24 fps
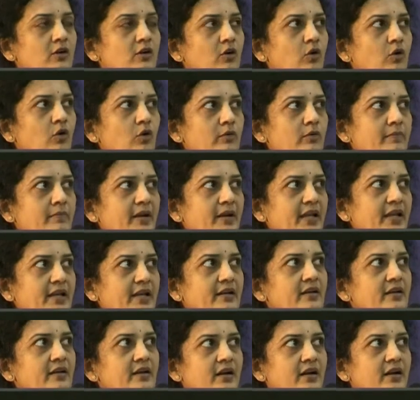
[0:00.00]
whole
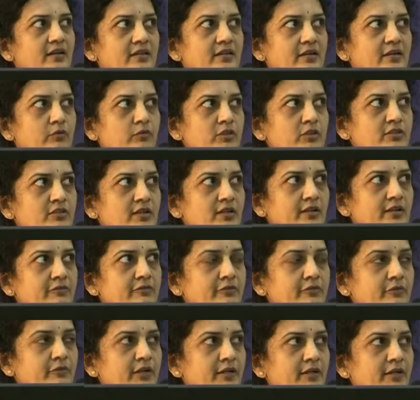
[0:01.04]
brain, and that was the
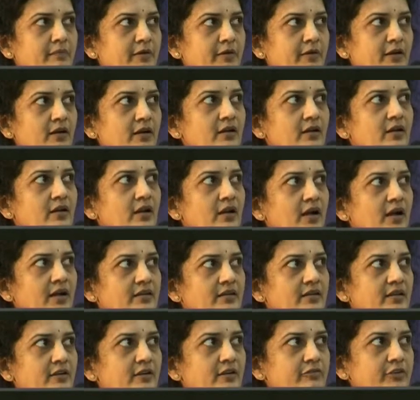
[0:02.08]
left vertebral, and
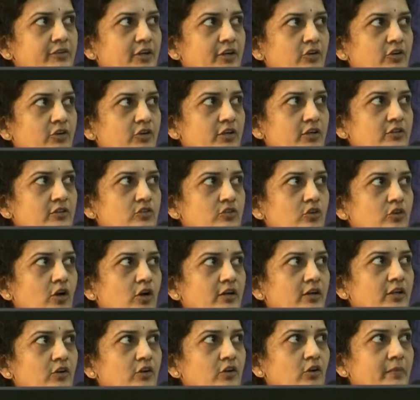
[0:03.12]
the left carotid is
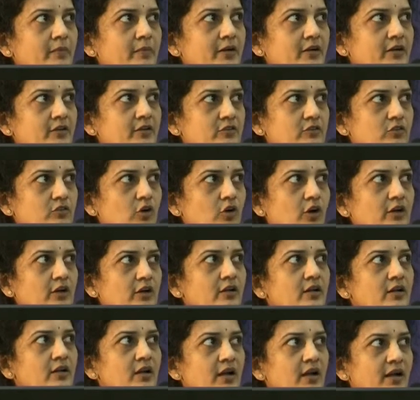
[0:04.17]
gone, innominate is
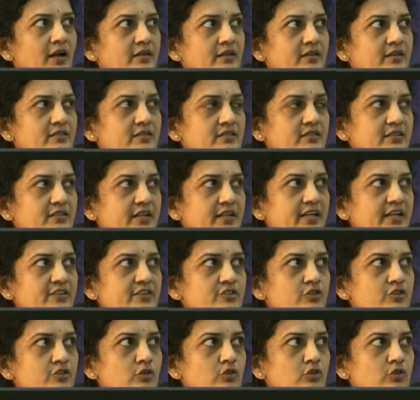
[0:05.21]
gone, and there's a tight
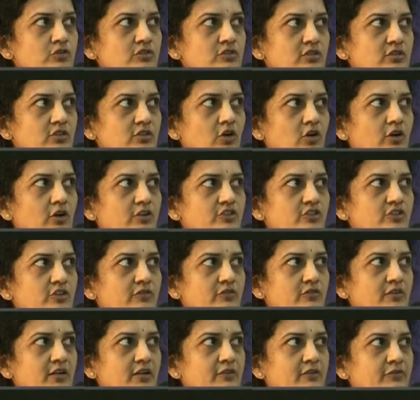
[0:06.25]
stenosis at the origin
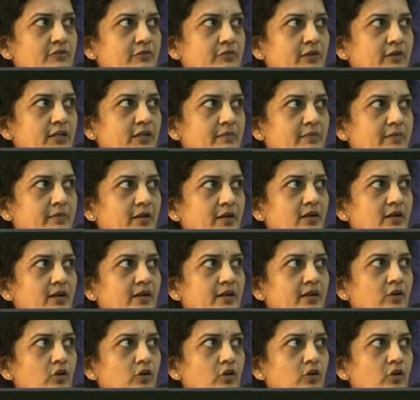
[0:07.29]
of the left vertebral, and